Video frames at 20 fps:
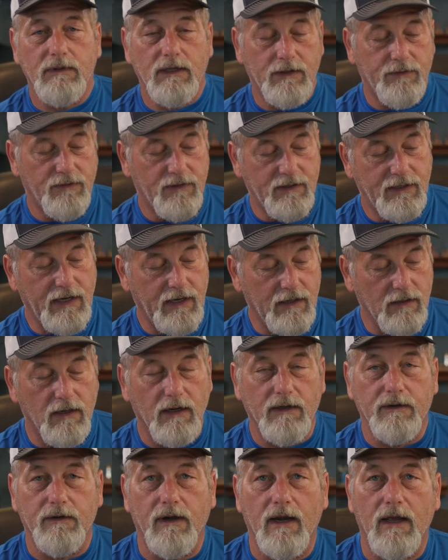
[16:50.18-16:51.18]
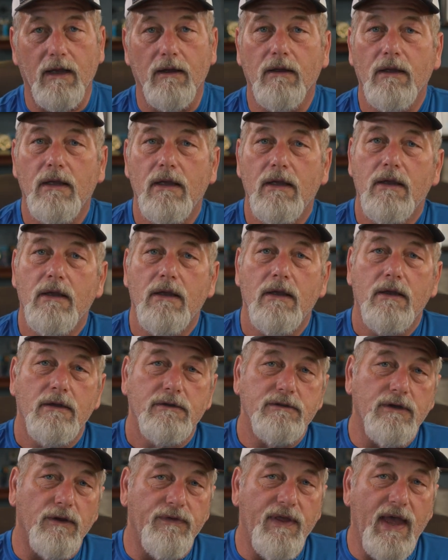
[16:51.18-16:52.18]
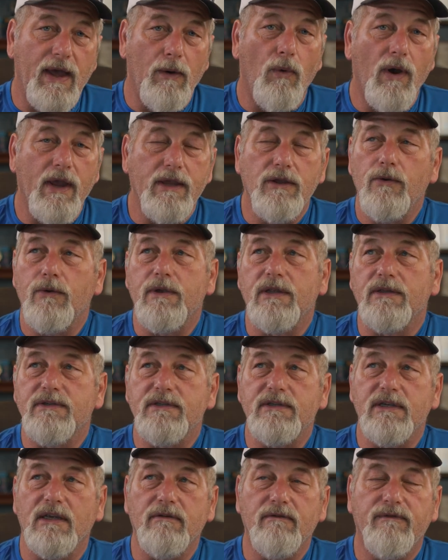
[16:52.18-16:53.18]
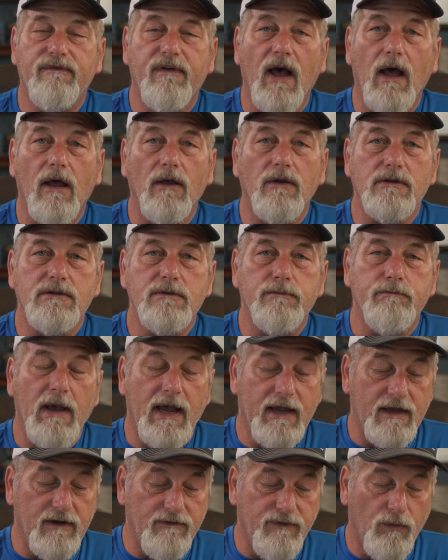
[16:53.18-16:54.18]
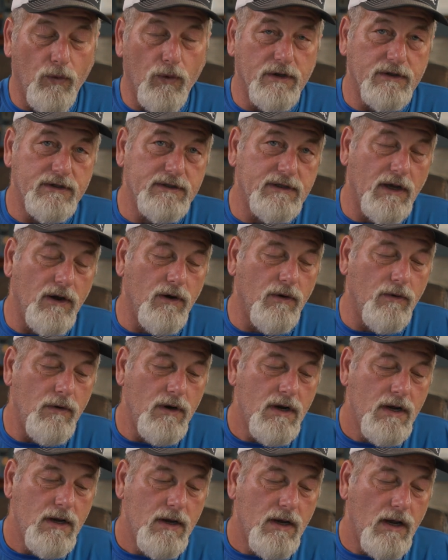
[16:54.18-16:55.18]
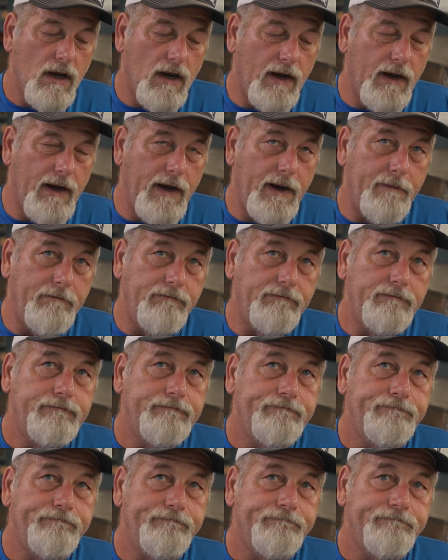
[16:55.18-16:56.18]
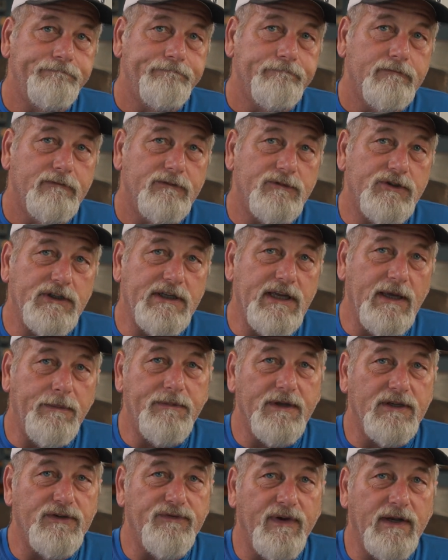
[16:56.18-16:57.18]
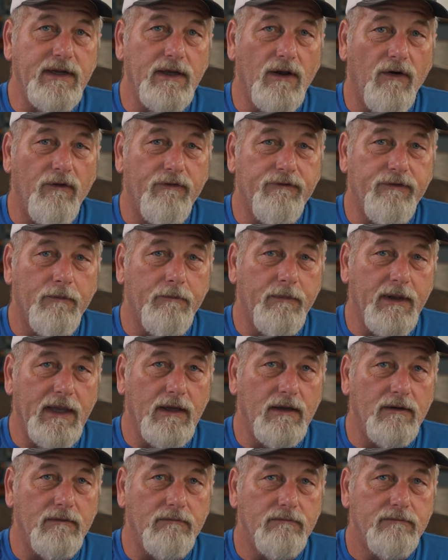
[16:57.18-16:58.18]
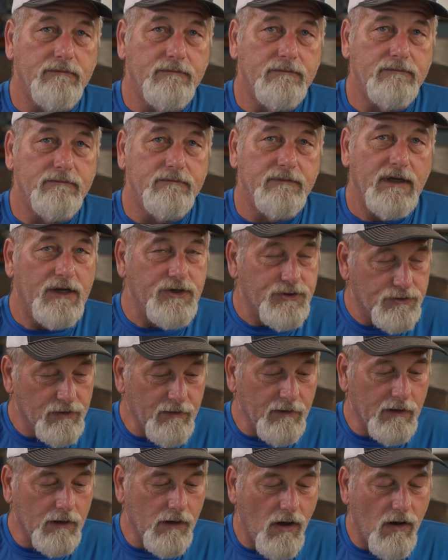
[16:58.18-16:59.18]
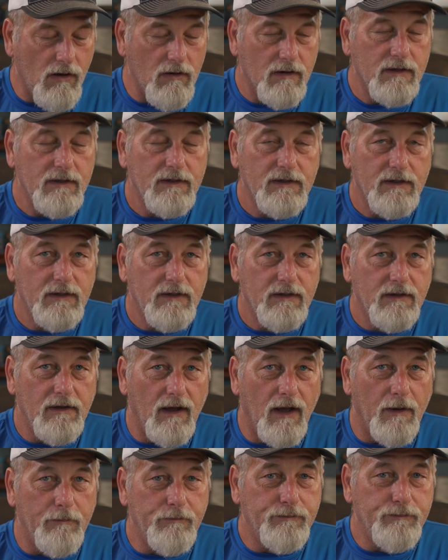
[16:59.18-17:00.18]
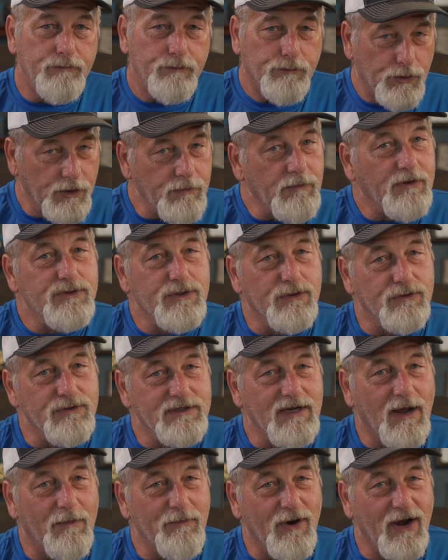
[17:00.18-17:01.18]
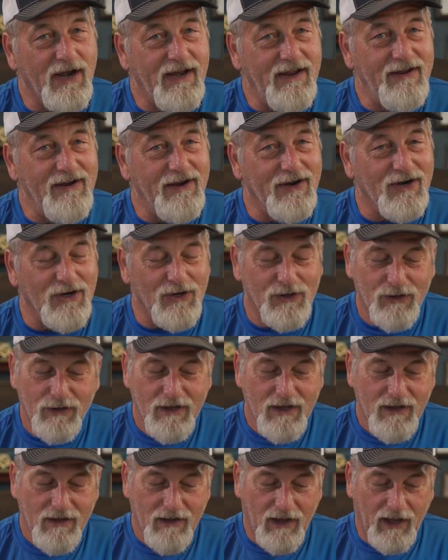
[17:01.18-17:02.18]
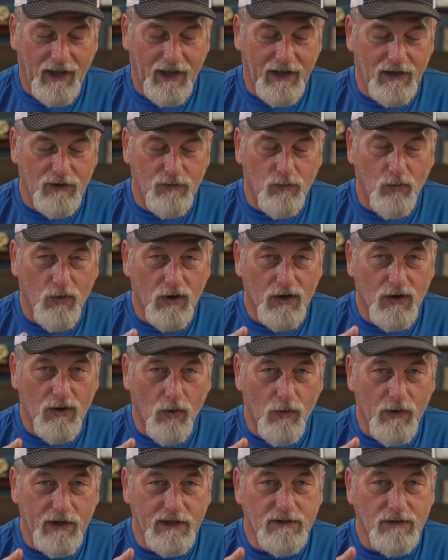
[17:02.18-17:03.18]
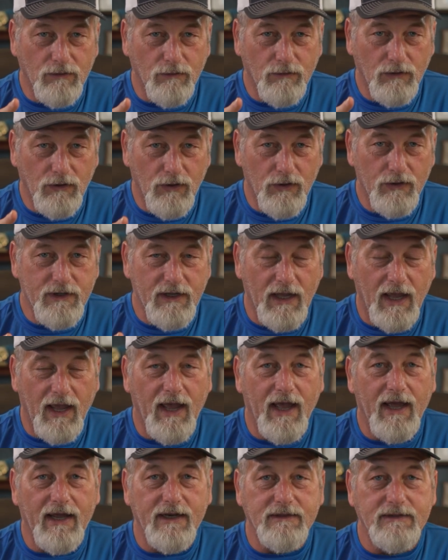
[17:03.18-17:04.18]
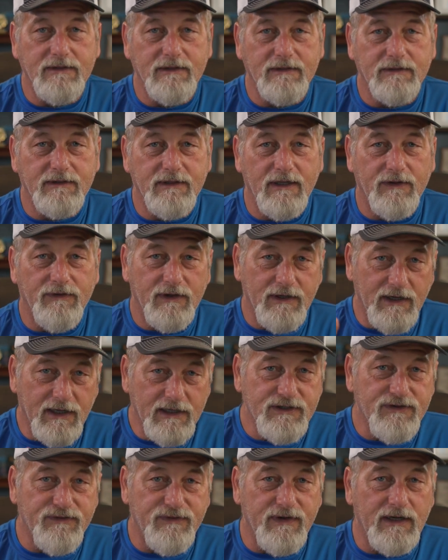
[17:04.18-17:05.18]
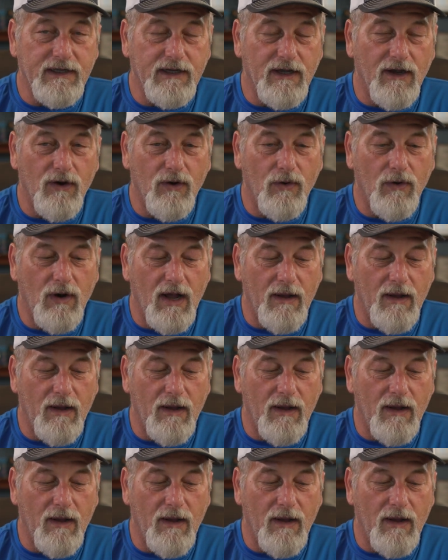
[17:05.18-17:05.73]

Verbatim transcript: in the data collector now. So that way you can send files back and forth. So um, to keep this video from being extremely long, I'm pretty much going to stop right here and we're going to look at in the next video